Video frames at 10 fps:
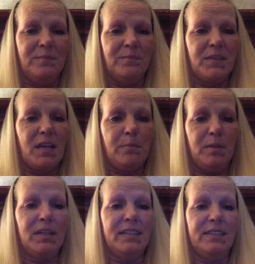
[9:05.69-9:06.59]
And
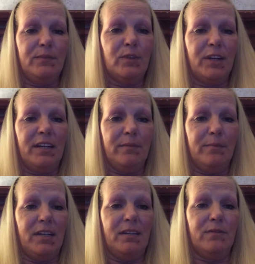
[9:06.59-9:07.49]
please forgive
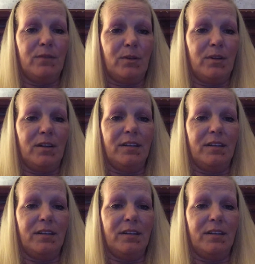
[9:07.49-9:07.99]
me for not